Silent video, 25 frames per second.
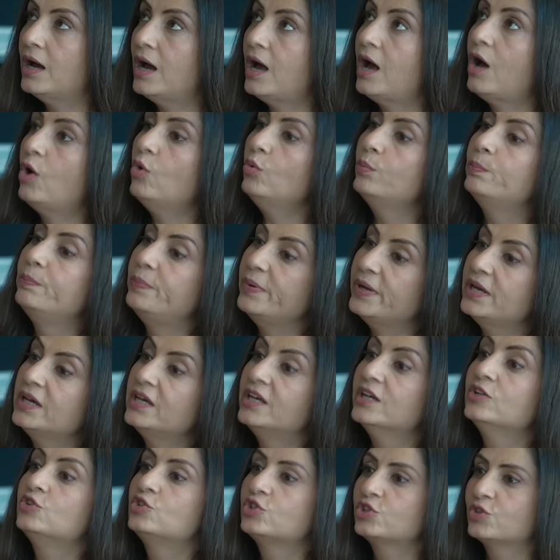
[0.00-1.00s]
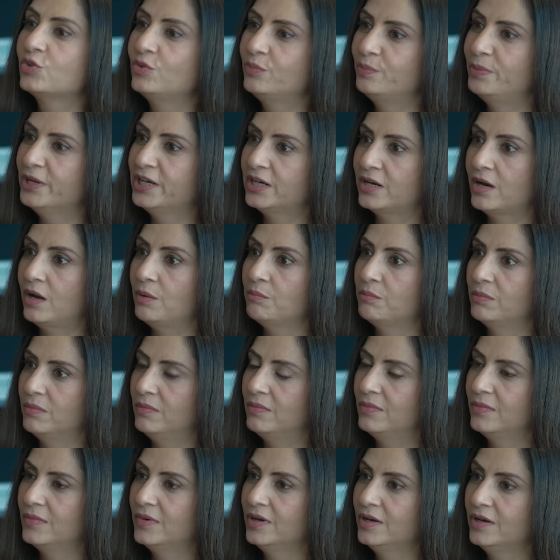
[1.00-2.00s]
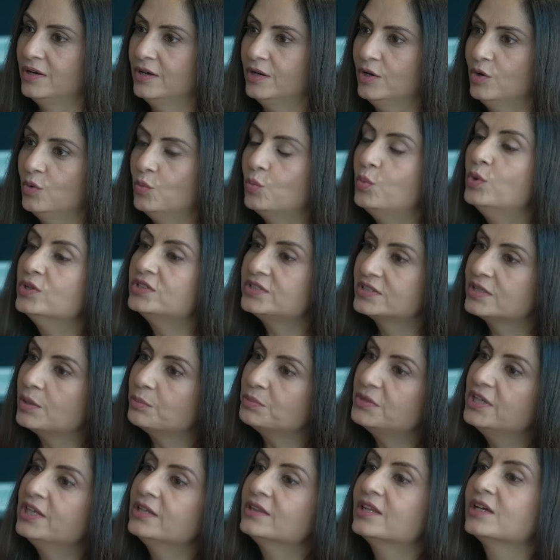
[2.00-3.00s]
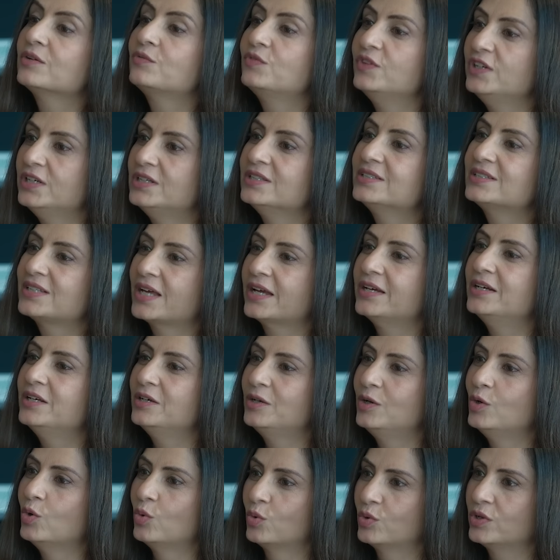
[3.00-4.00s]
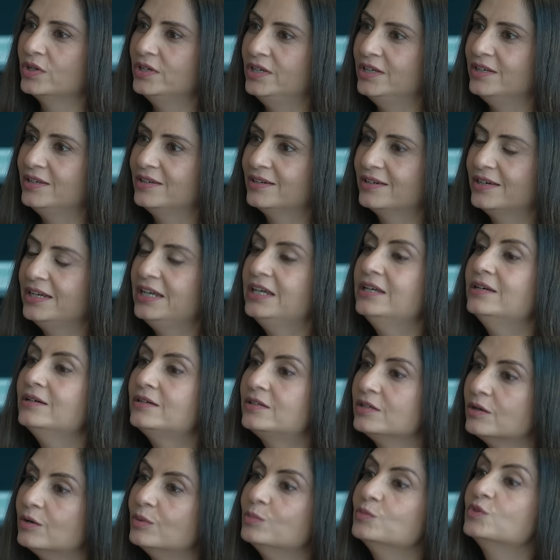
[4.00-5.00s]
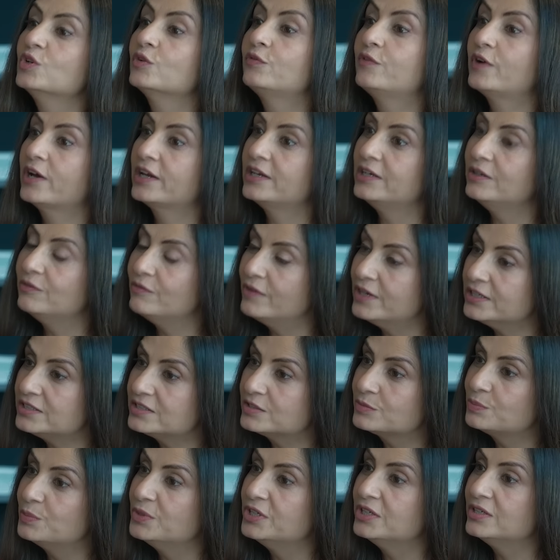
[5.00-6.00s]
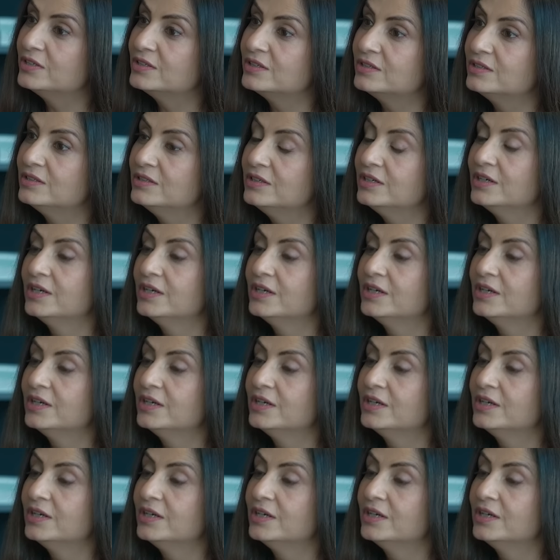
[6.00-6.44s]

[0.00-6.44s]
how big it should become was something that we decided locally in uh-huh. terms of our investment,